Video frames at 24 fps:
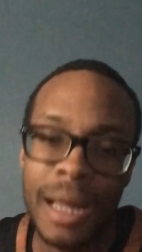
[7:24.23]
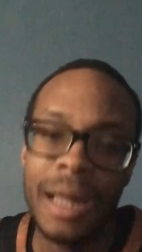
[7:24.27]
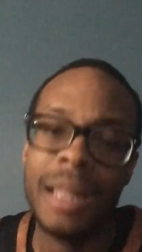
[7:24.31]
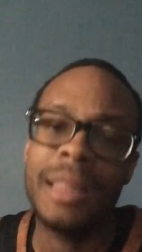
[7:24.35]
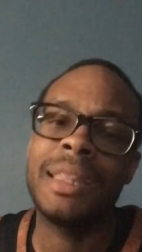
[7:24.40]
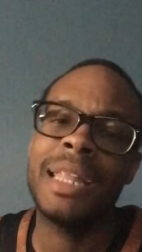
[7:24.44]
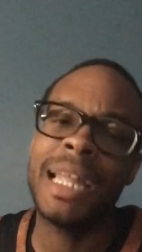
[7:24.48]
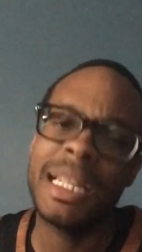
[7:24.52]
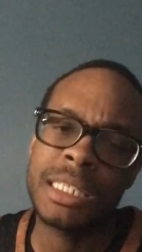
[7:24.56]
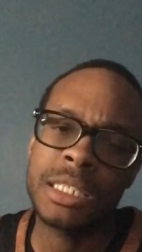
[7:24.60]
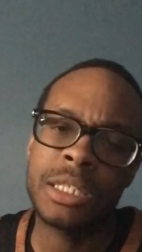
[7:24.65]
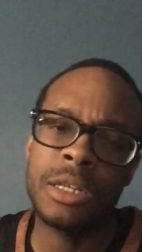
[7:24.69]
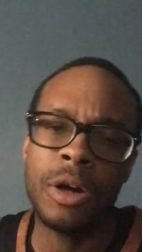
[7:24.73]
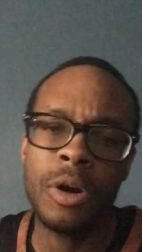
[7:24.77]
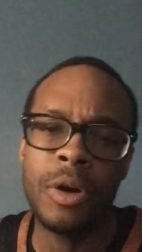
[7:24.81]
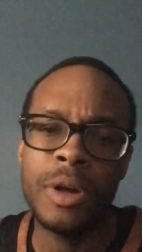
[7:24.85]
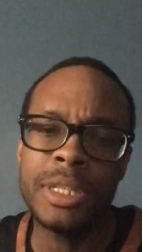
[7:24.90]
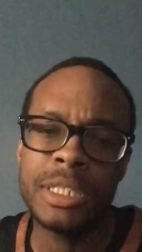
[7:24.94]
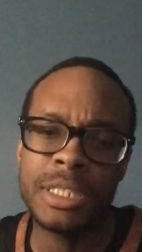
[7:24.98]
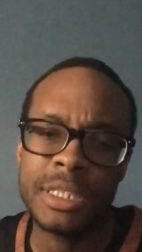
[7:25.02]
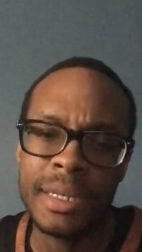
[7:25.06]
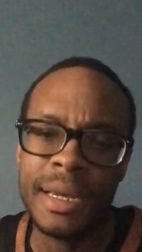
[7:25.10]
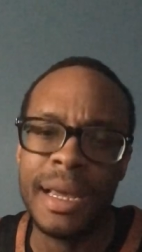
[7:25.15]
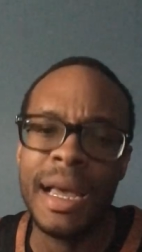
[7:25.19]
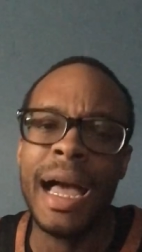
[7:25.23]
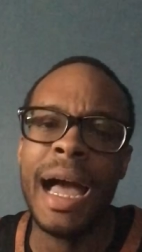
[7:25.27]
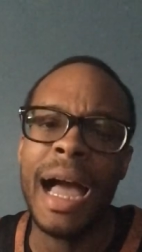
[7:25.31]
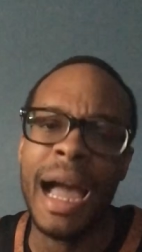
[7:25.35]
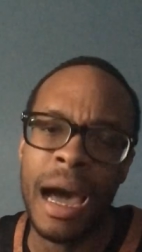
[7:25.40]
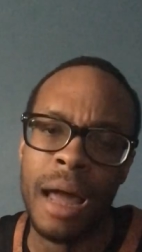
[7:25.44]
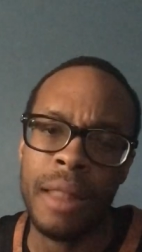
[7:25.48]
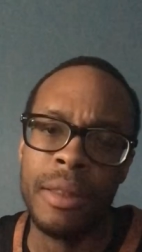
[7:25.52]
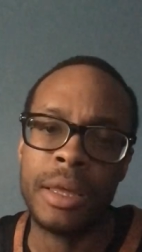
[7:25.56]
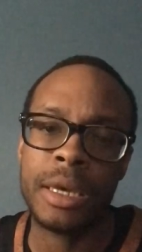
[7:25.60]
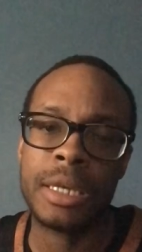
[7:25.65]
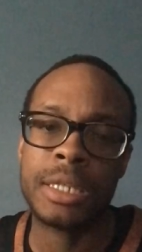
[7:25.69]
Let's go into
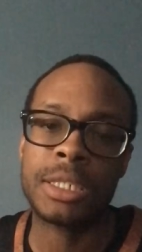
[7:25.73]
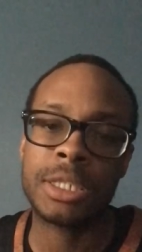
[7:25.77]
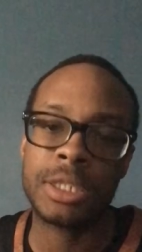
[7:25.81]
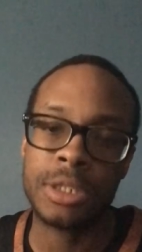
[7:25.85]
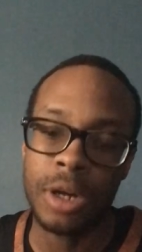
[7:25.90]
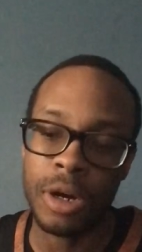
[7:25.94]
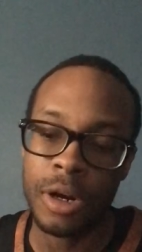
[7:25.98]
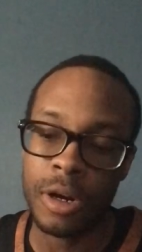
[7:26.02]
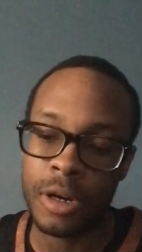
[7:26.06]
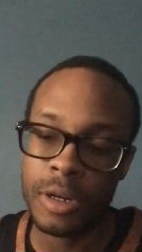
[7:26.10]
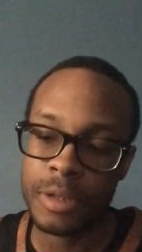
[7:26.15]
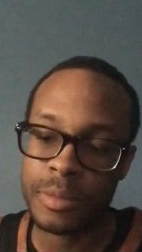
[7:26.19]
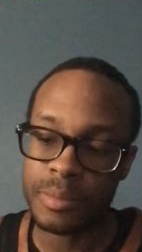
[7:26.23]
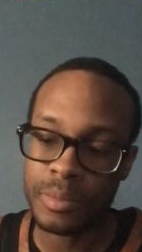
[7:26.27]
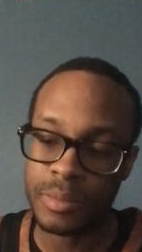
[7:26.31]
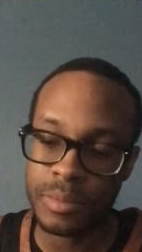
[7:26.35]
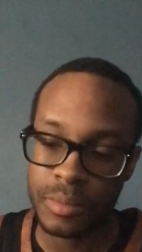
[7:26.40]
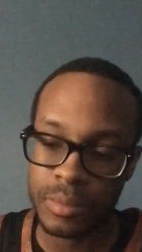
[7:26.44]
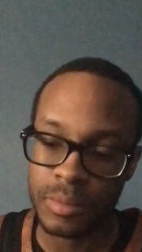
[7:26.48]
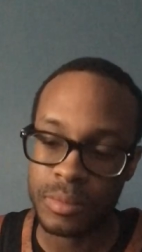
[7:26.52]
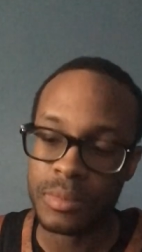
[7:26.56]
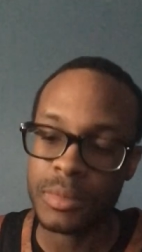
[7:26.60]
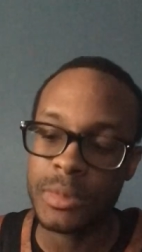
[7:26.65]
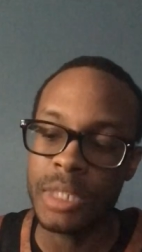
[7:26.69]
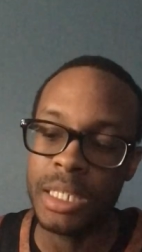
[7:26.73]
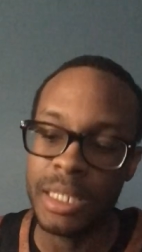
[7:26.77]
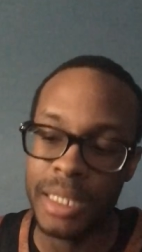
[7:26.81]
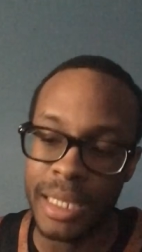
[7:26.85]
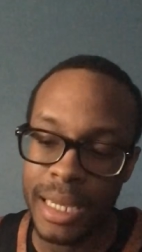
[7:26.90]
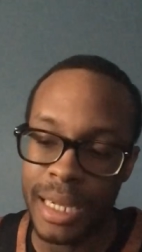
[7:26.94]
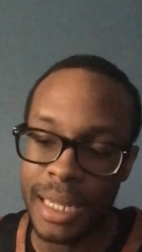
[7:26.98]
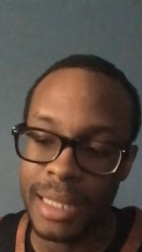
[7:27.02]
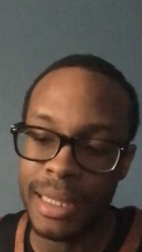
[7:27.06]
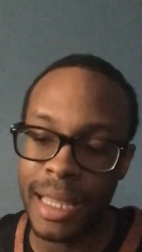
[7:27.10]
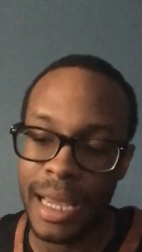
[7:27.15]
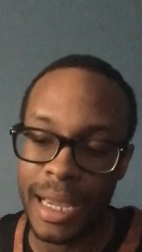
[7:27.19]
Alex Sarr.
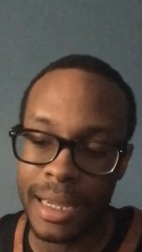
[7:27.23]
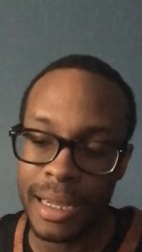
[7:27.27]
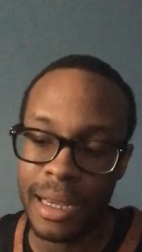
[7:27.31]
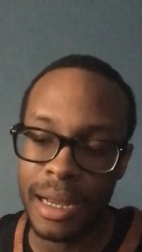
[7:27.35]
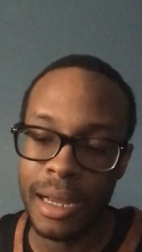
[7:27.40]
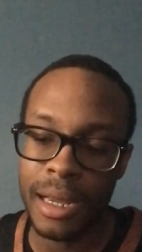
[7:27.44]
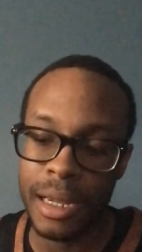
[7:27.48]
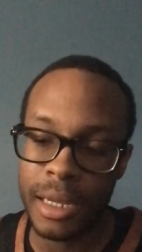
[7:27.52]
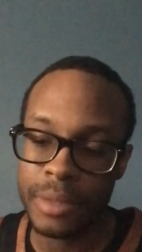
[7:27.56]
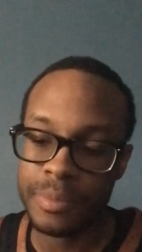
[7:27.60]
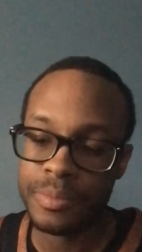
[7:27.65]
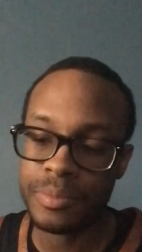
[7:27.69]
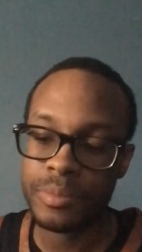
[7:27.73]
Yeah, that guy.